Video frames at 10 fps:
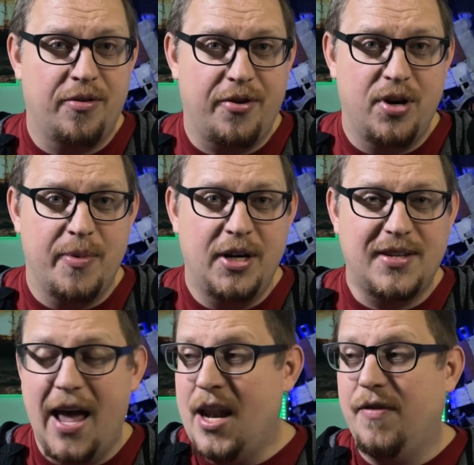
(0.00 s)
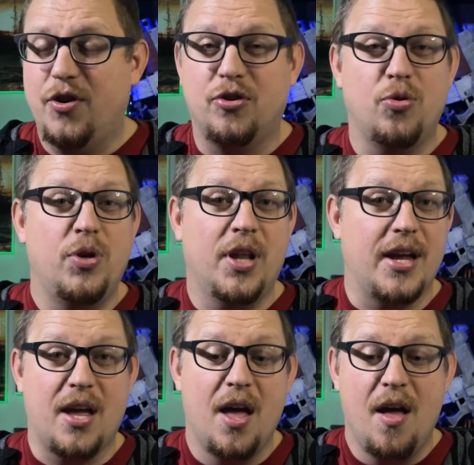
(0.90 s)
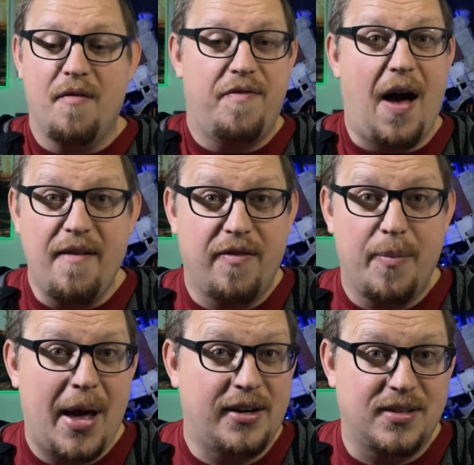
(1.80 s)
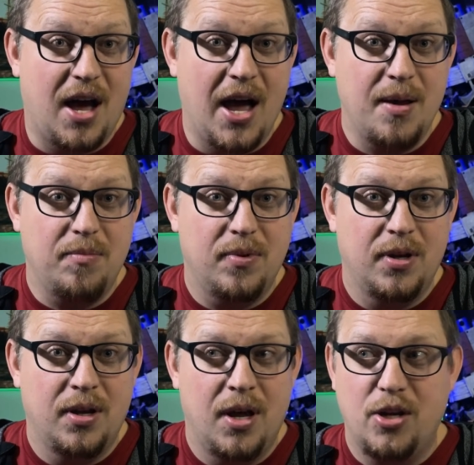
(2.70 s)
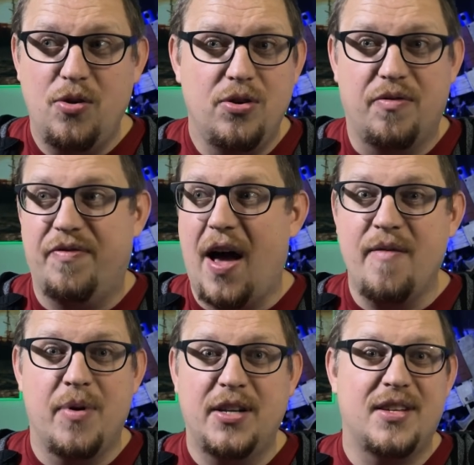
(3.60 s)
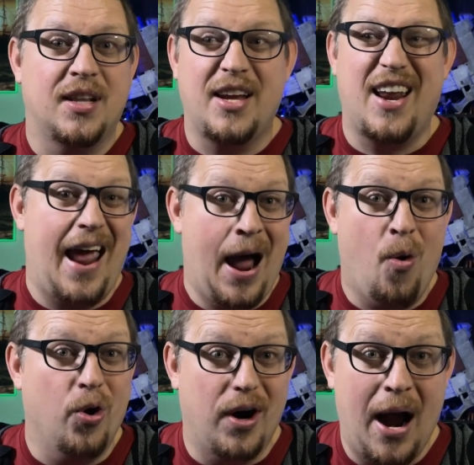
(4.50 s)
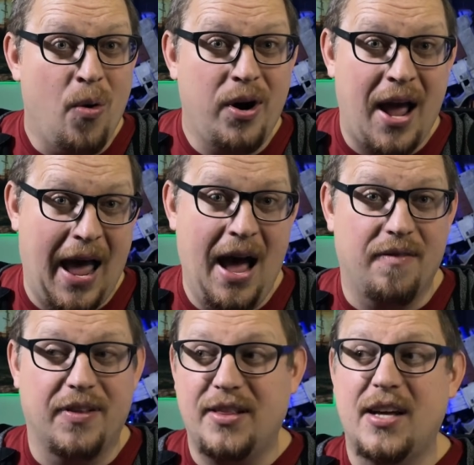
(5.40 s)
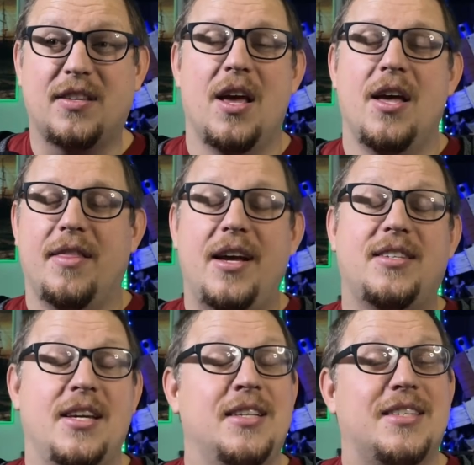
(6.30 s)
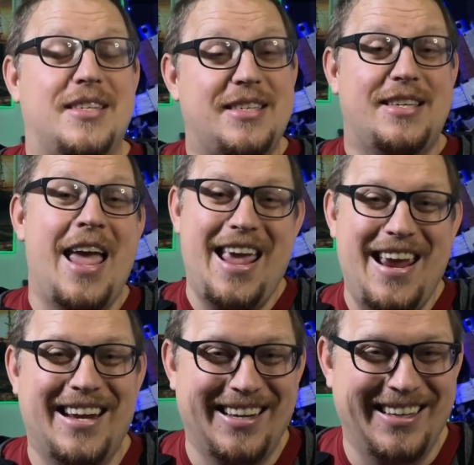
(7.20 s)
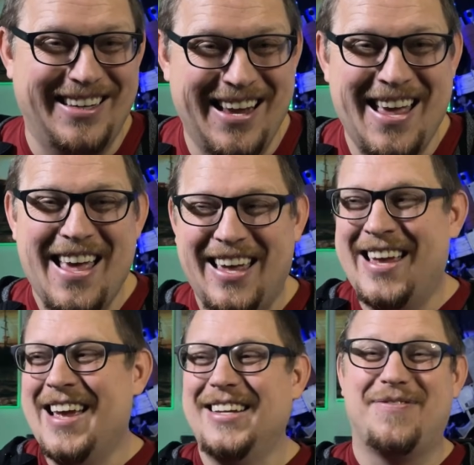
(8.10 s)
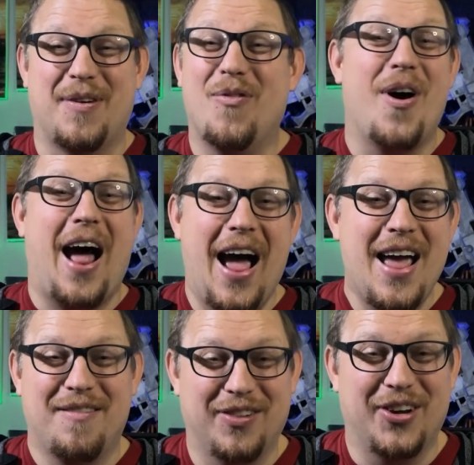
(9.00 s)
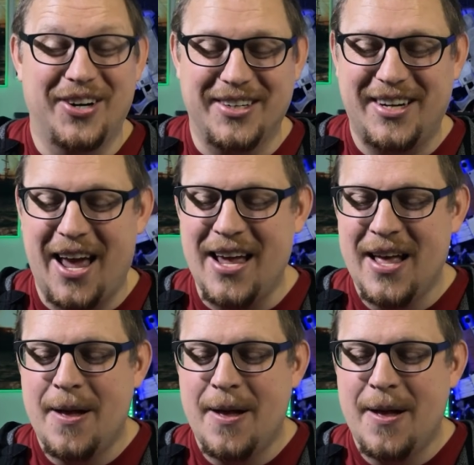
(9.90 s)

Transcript: in 30 minutes, and if you're doing like 5 of them at a time, you can do 5 minutes in like an hour and a half. Like that's insane from what I have learned. Okay.